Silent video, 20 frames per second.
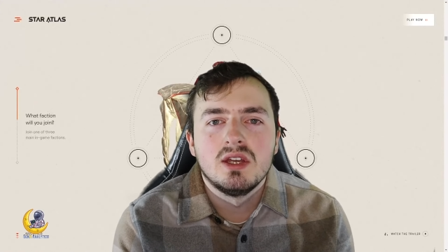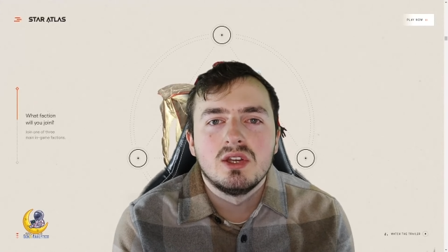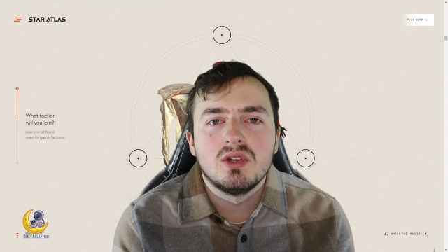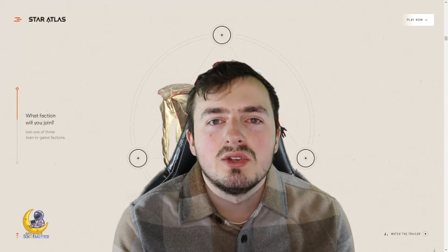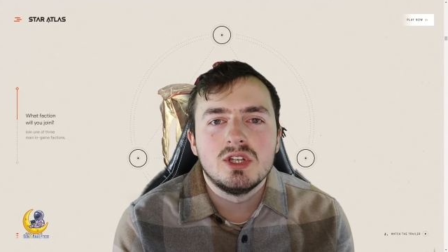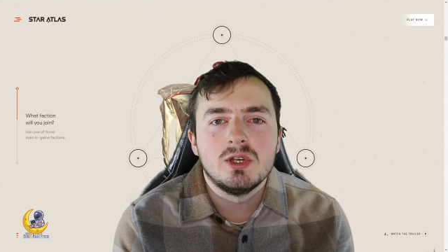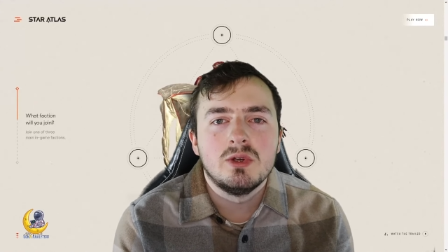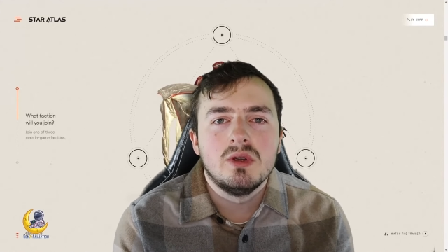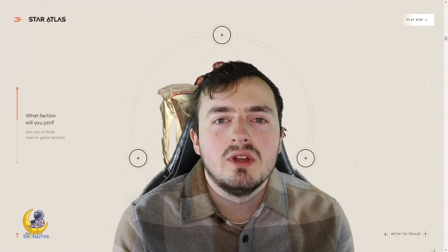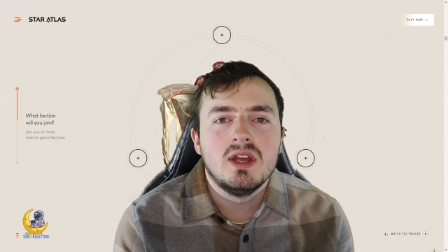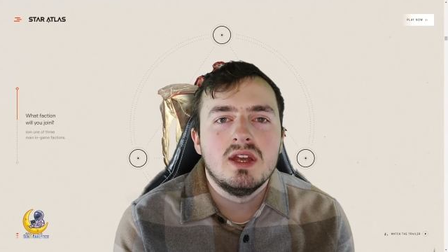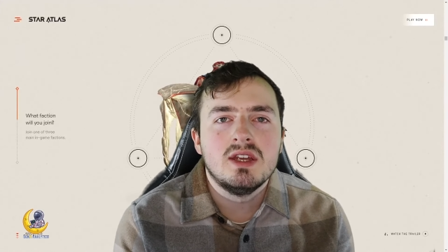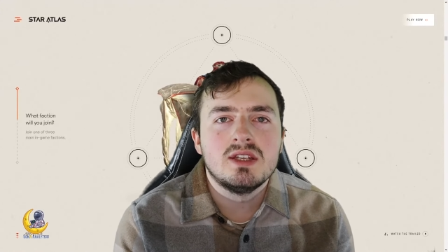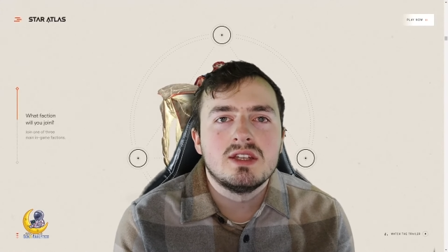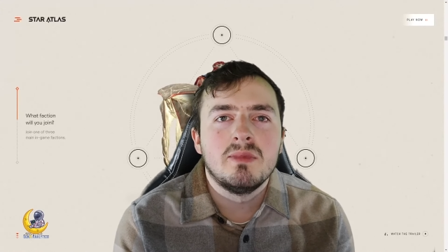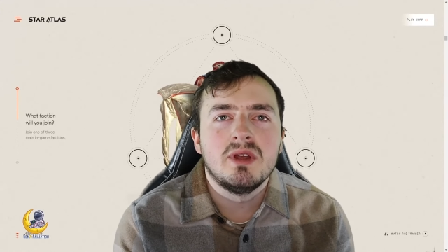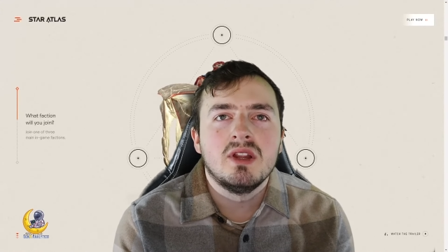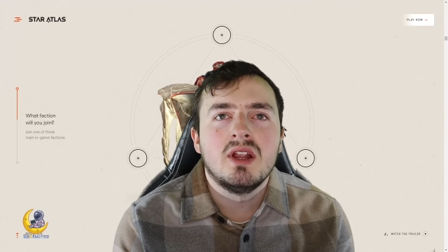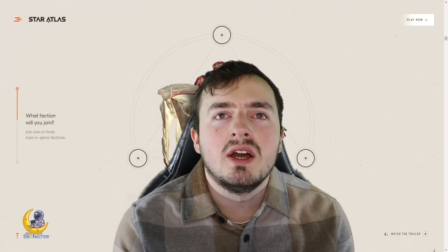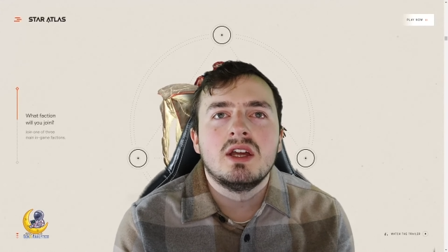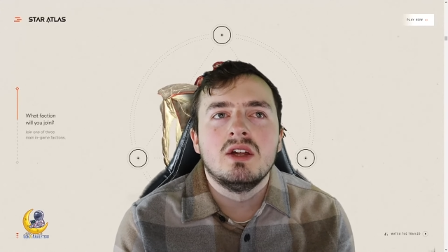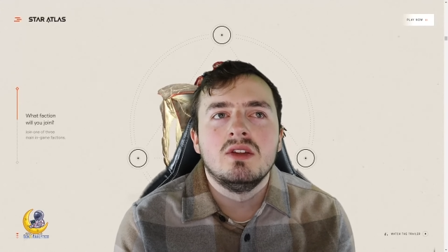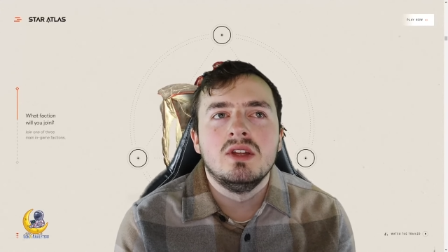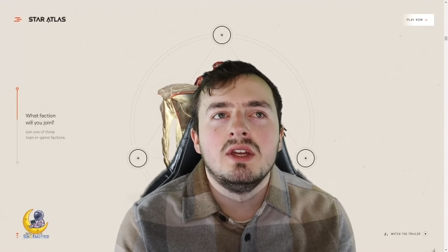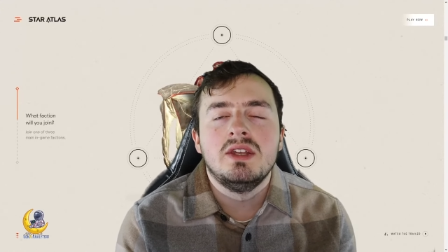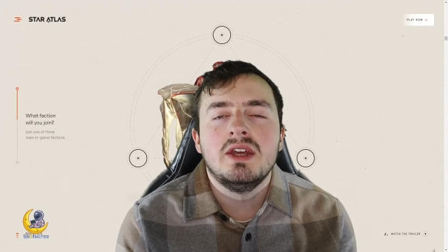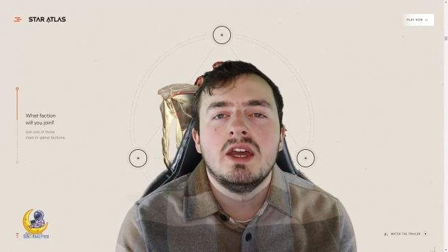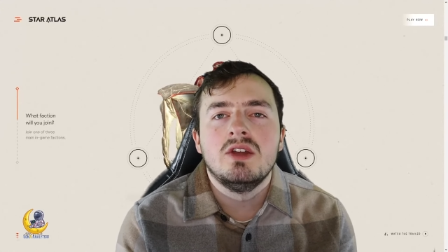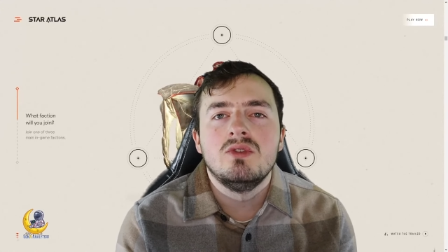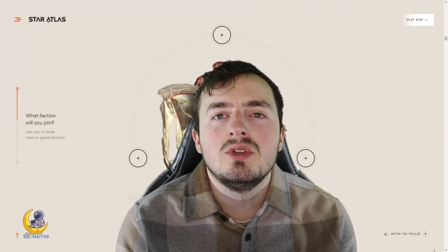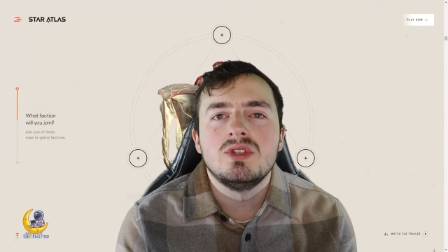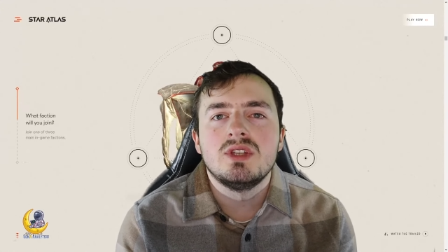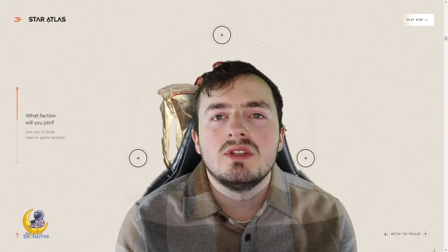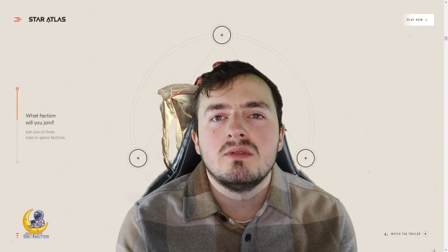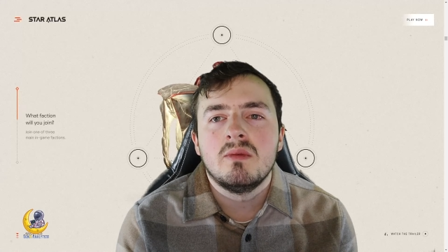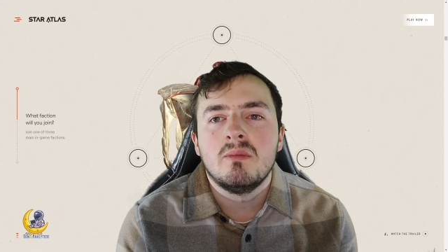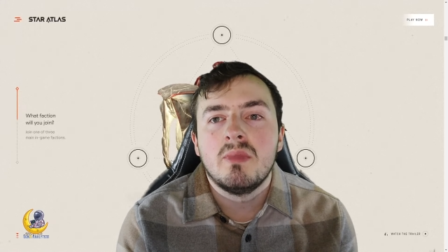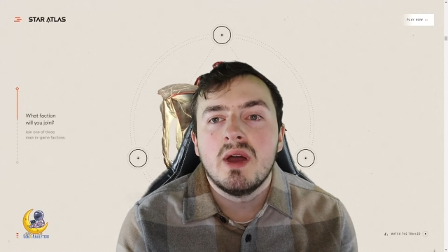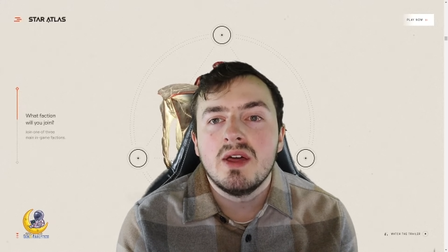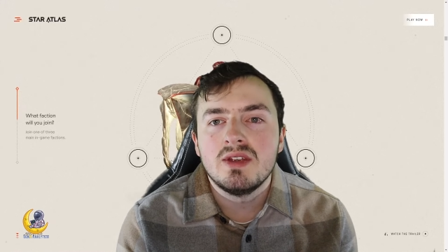because it's a bit like Elite Dangerous
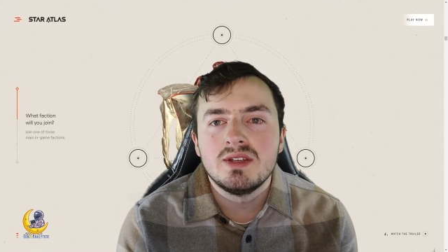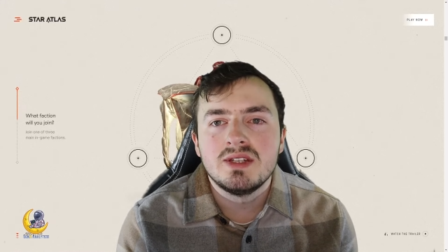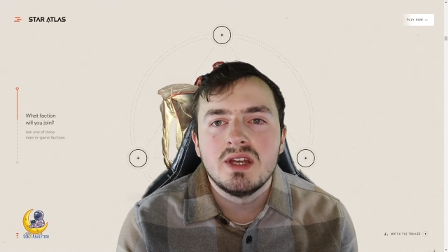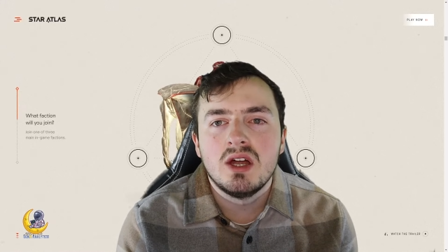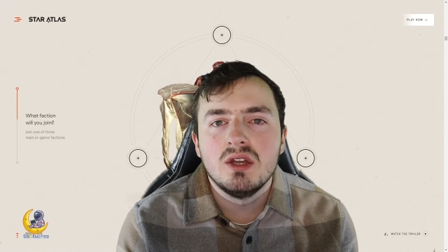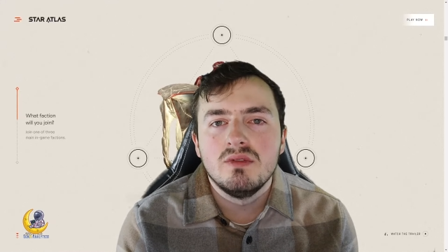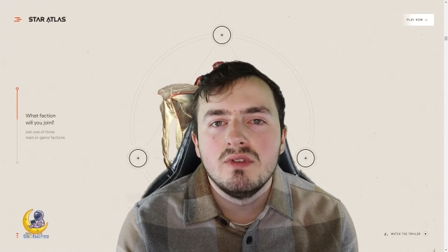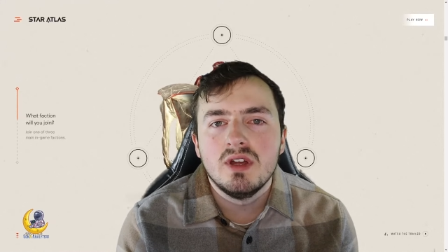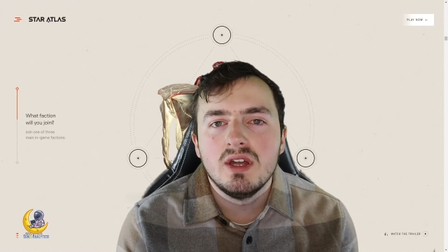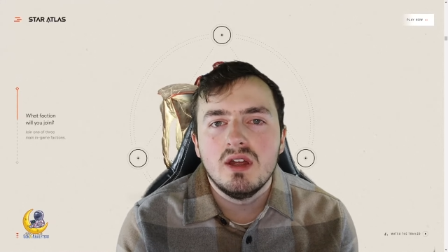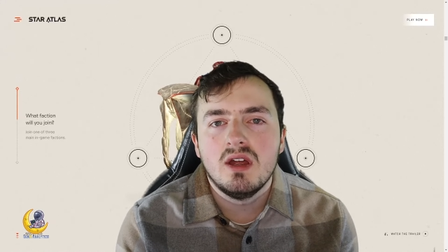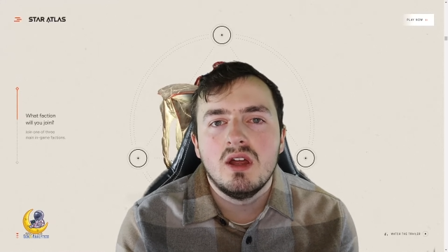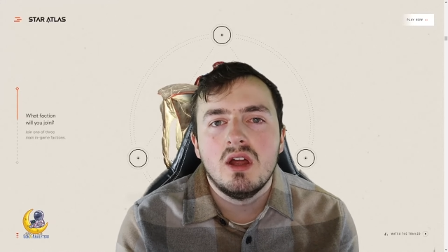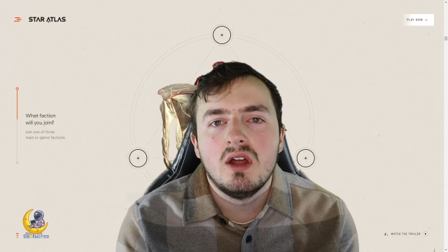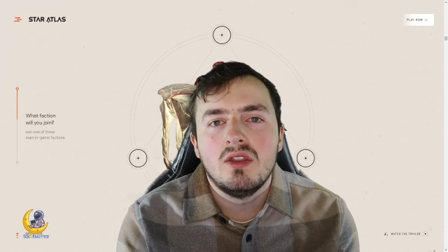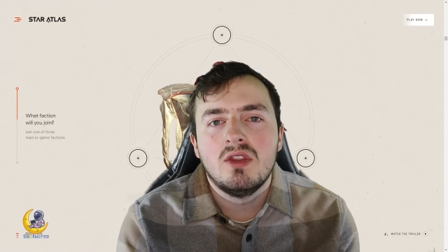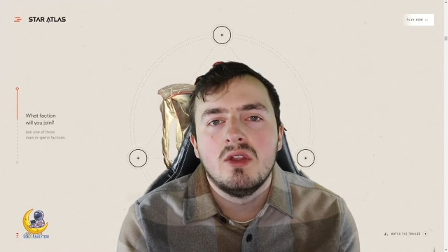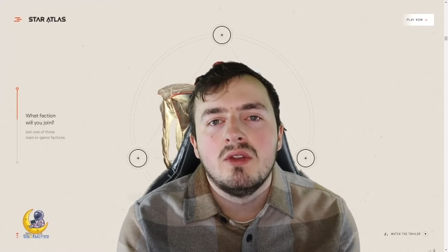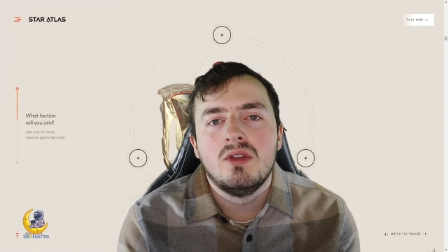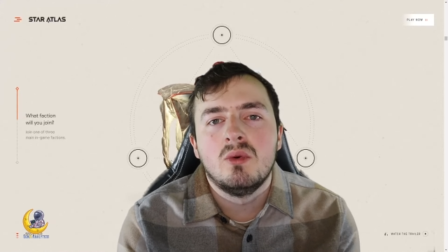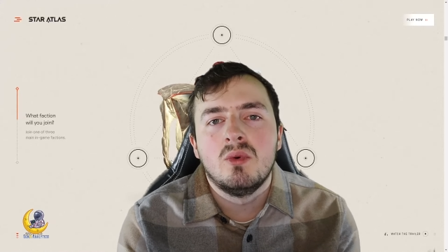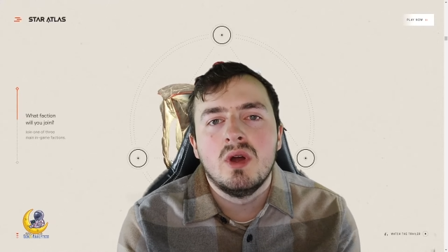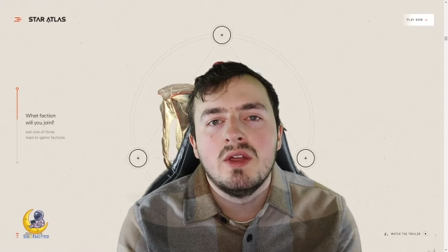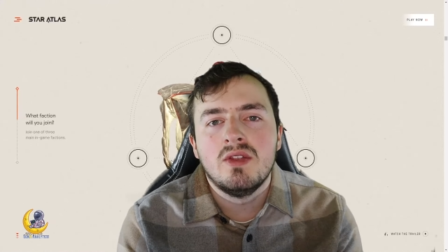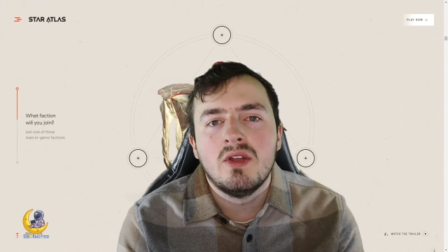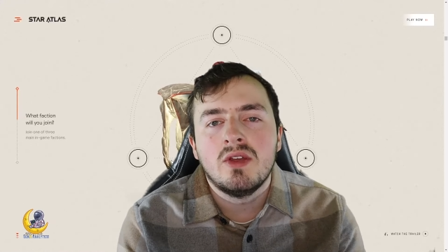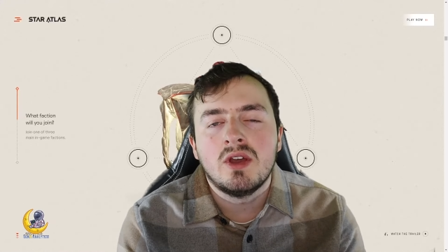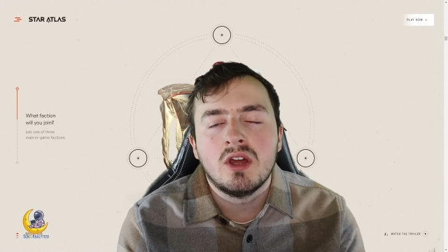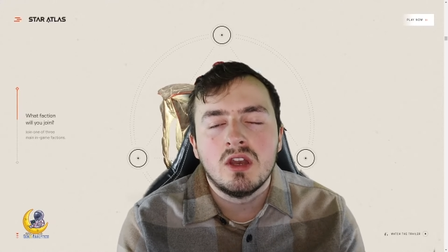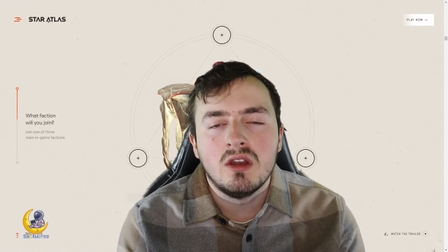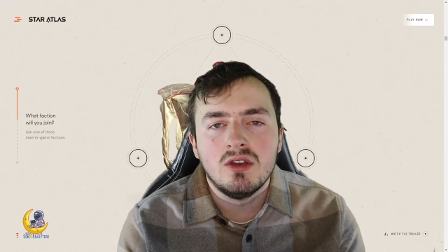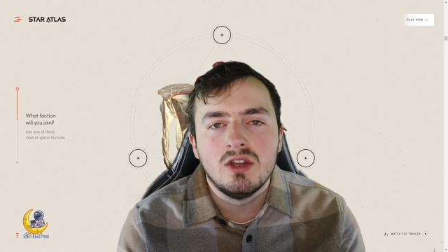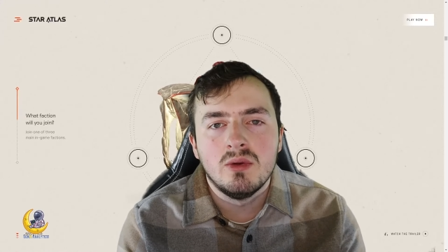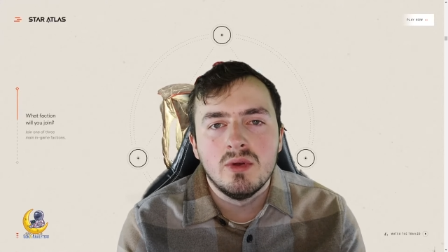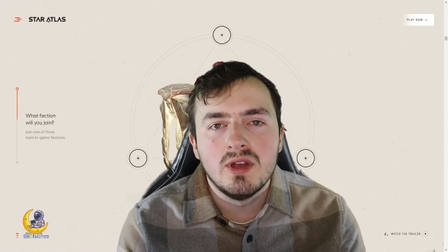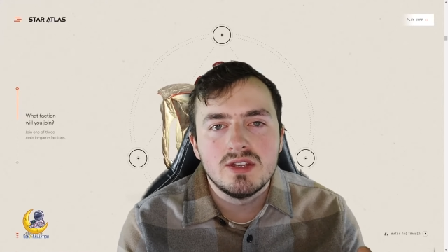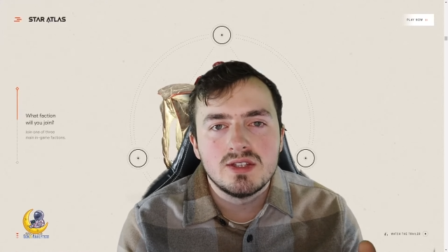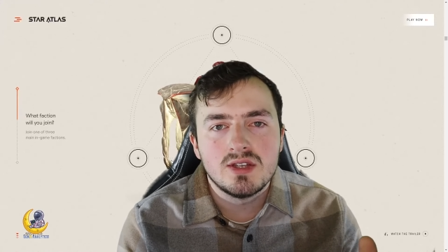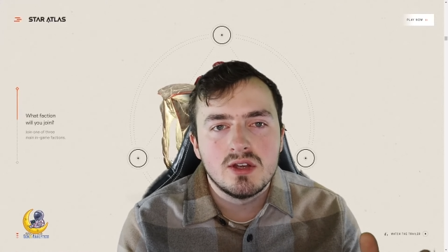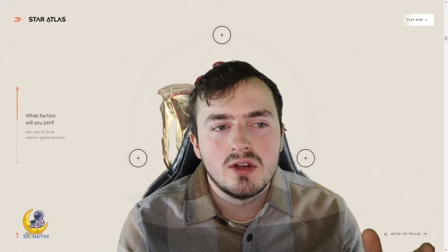by the sound of it, the way that they're going to do it.